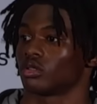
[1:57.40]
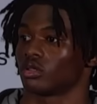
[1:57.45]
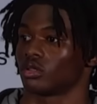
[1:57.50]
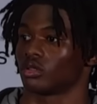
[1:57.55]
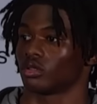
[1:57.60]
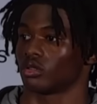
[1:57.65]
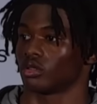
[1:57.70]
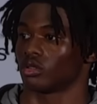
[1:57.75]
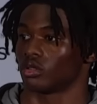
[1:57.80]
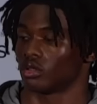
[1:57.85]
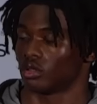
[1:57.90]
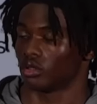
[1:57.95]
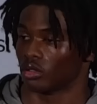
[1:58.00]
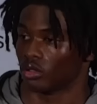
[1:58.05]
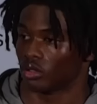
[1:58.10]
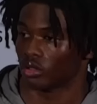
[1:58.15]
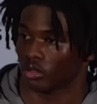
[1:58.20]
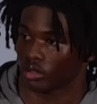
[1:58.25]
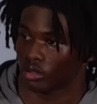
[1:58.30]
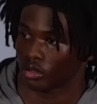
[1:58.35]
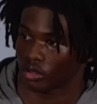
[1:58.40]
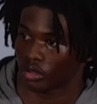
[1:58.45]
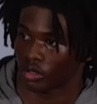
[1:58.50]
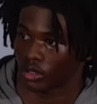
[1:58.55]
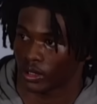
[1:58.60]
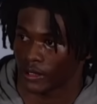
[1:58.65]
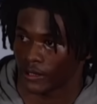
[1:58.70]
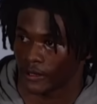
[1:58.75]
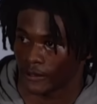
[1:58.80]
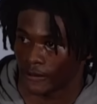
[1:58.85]
Yeah, Jeremiah, it looked
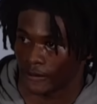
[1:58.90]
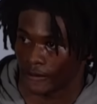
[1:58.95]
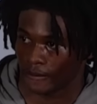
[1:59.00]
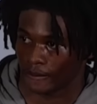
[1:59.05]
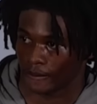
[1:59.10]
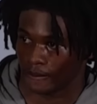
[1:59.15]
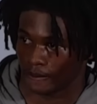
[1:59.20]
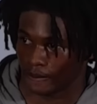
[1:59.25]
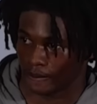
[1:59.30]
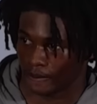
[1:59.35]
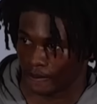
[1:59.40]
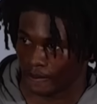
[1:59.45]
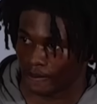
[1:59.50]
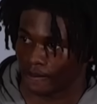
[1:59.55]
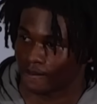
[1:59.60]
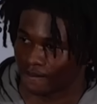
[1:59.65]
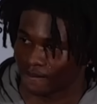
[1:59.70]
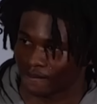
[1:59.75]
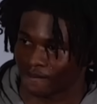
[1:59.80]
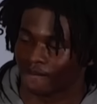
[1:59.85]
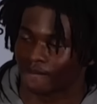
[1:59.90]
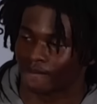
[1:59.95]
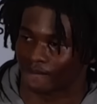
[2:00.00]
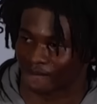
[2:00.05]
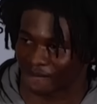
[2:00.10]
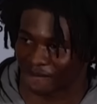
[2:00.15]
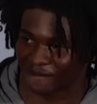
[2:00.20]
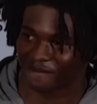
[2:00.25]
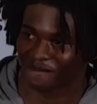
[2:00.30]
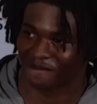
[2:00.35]
like you and Will were on the same page pretty
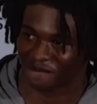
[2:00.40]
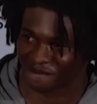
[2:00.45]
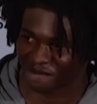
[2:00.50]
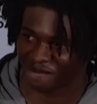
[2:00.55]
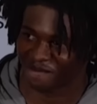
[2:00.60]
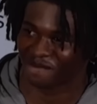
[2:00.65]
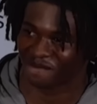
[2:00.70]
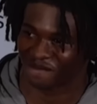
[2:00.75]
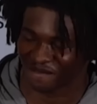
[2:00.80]
much all day today.